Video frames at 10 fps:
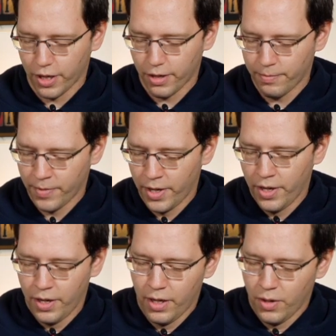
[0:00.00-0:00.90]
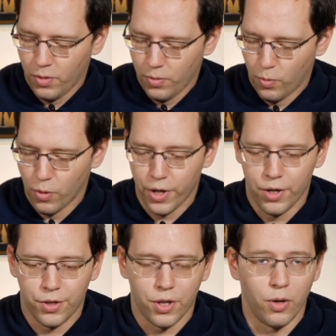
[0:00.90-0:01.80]
here.
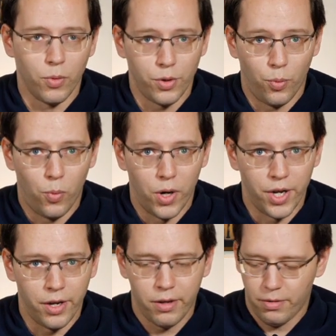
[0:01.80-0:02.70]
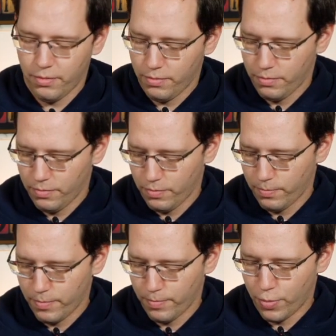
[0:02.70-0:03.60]
Warriors are worth 1
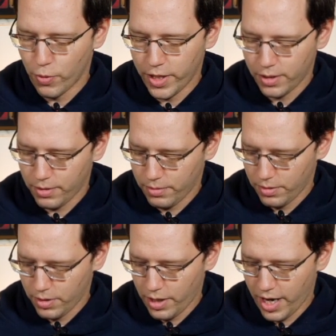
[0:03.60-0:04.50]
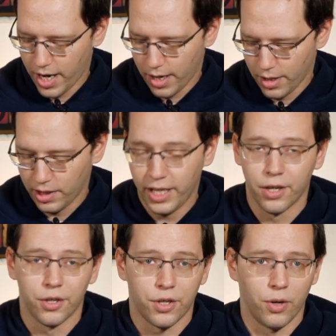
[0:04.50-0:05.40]
point, and
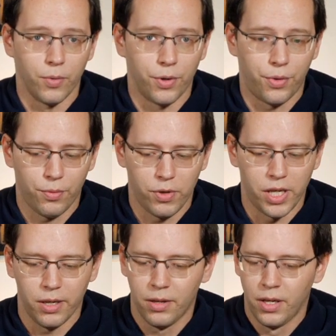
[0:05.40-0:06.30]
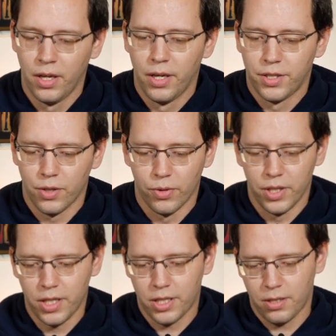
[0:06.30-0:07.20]
leaders are worth 3. So
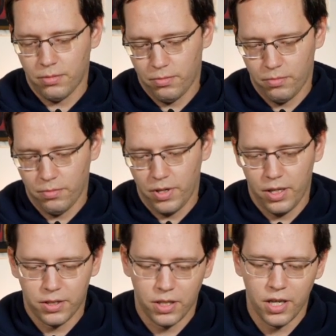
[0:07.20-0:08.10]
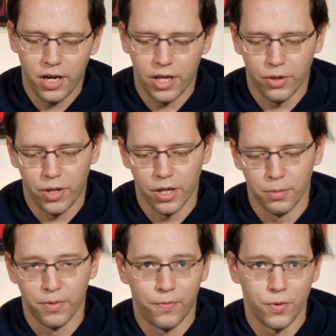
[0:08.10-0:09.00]
in this scenario here,
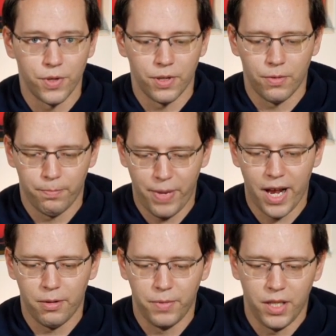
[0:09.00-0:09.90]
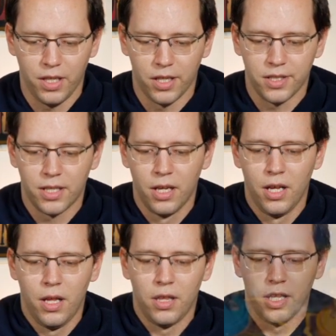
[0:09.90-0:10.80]
before the battle begins,
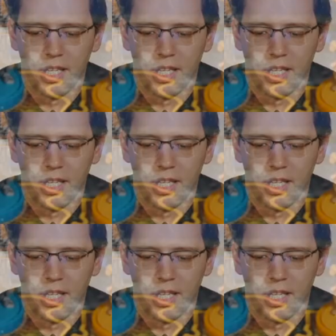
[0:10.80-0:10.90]
the